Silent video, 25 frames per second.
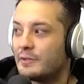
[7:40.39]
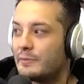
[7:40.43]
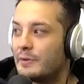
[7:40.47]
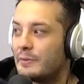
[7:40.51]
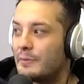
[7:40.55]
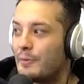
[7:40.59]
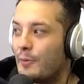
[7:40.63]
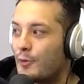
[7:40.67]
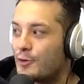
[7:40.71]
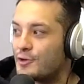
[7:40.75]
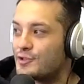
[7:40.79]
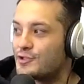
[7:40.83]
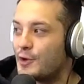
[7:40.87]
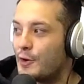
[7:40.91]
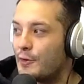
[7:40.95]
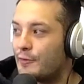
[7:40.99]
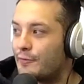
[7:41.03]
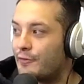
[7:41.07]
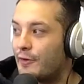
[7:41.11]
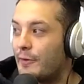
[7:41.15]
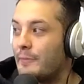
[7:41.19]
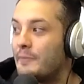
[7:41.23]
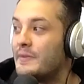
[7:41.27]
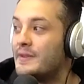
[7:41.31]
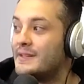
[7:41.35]
bit more so
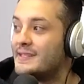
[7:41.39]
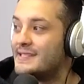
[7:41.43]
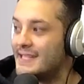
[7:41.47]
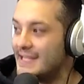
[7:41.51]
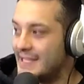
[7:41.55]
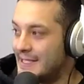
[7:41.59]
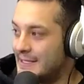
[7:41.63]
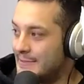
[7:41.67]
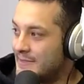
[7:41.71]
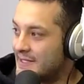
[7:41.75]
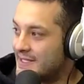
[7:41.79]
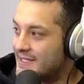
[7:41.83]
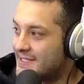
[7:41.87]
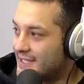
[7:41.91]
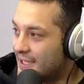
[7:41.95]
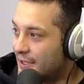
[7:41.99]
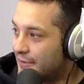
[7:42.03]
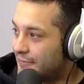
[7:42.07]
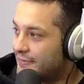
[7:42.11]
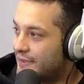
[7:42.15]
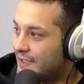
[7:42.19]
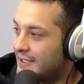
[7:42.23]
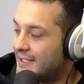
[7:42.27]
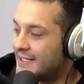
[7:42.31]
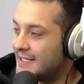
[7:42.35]
from the team
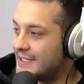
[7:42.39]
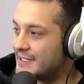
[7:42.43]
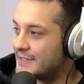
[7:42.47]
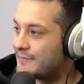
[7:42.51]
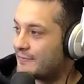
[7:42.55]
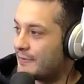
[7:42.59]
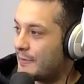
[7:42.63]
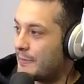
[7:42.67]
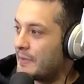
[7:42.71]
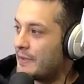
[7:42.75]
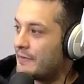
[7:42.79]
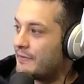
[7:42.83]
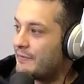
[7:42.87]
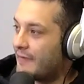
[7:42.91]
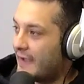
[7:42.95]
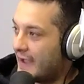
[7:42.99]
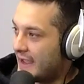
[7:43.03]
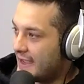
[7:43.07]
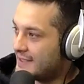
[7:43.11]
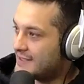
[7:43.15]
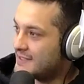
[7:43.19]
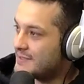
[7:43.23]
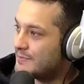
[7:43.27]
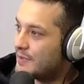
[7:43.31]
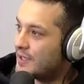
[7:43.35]
itself than it is from the fans,